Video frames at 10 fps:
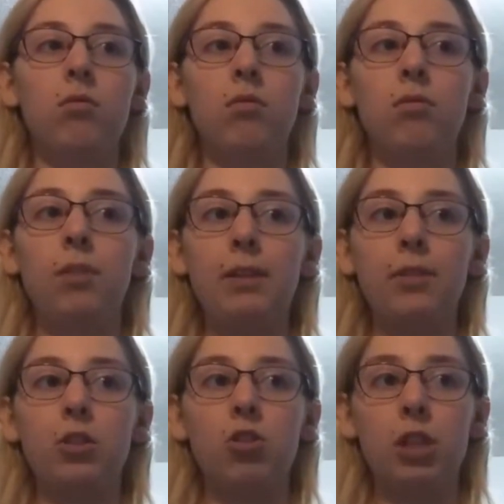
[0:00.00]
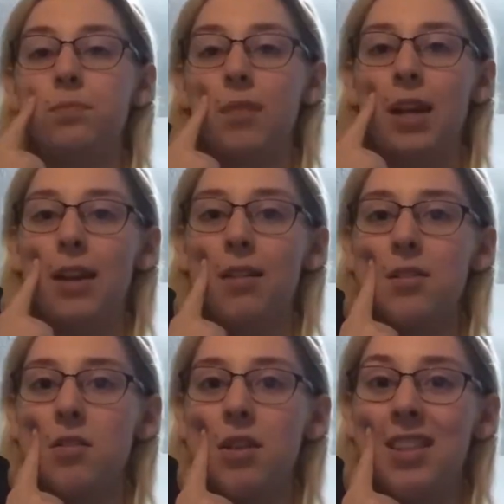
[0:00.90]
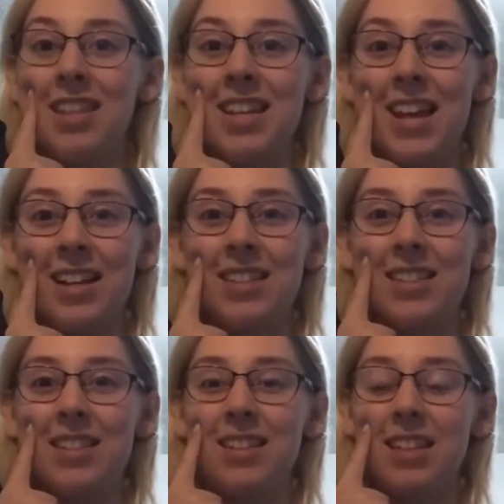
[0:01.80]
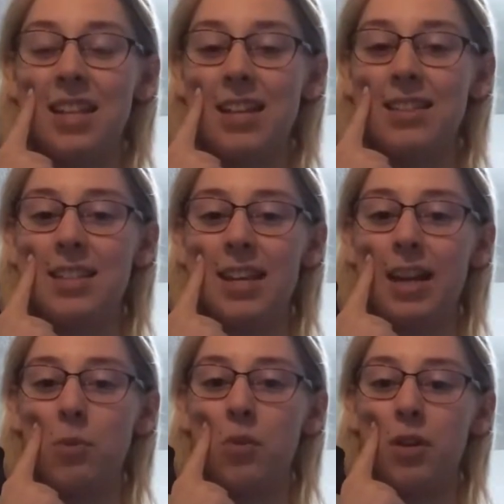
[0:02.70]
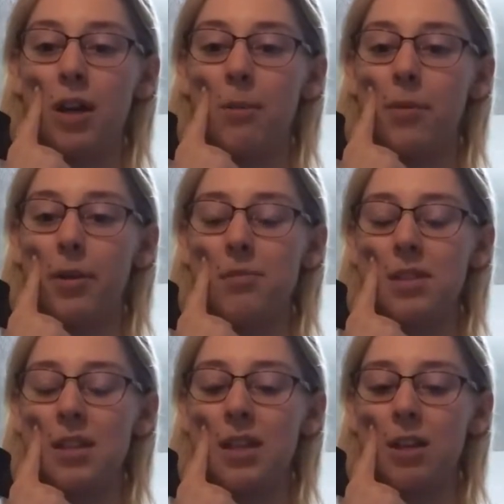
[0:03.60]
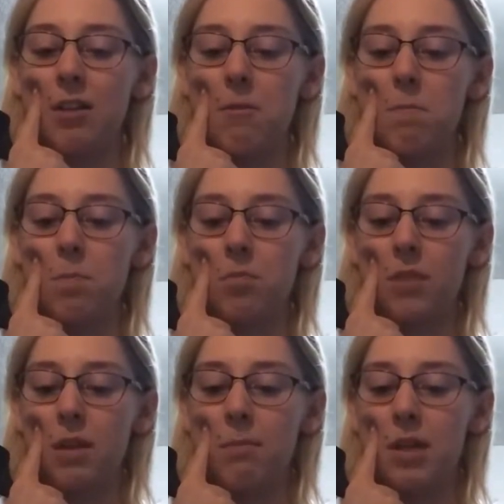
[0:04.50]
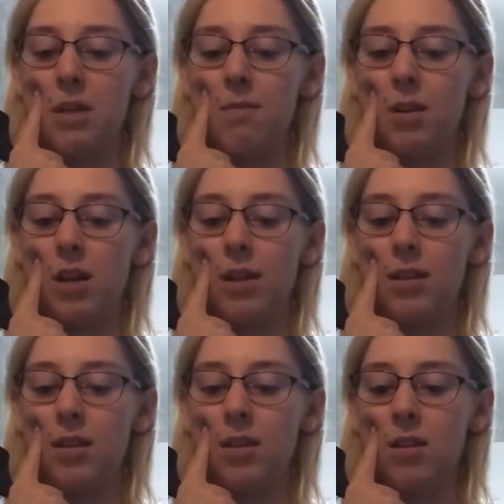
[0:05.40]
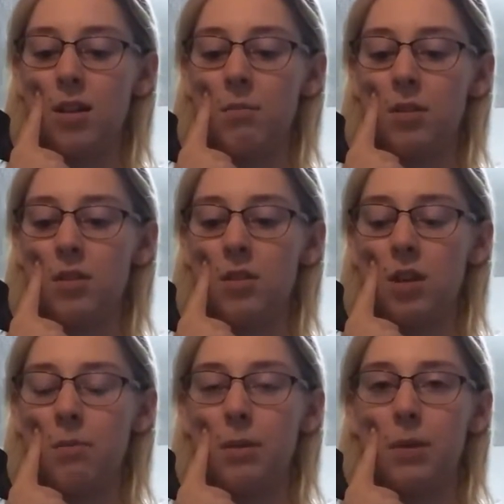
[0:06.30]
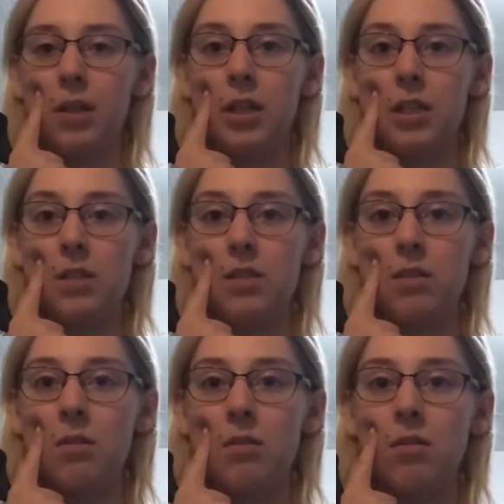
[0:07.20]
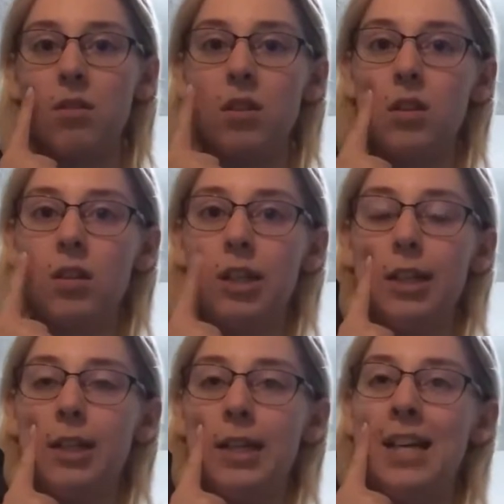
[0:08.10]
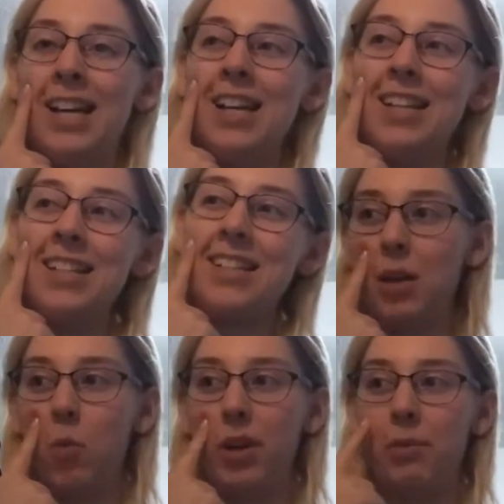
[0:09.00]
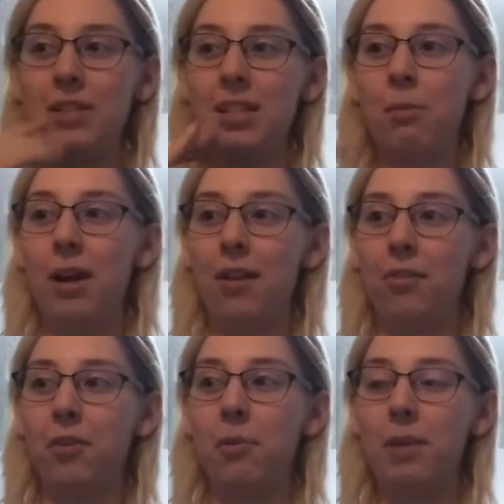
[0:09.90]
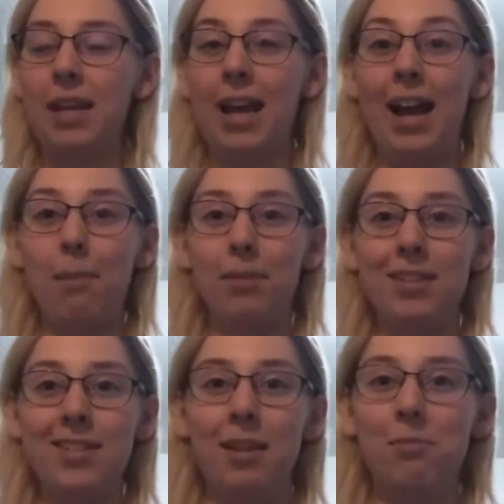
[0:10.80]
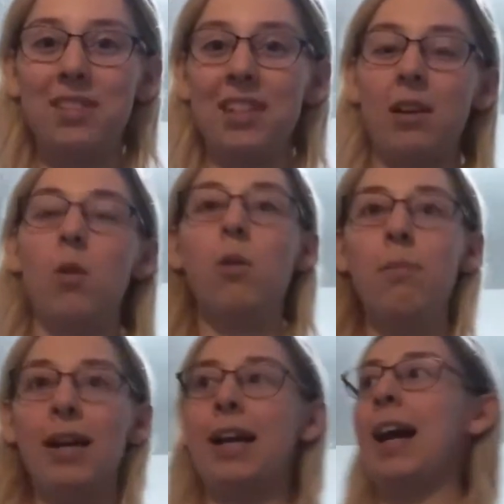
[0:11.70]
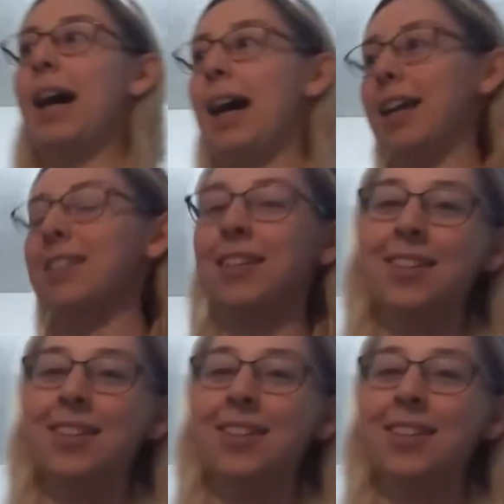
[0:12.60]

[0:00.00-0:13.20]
flavored chip. And the next day I woke up and I'm just like, babe, I think I'm gonna start my period soon. And when I went to the bathroom, it happened, and I'm just like, oh my god.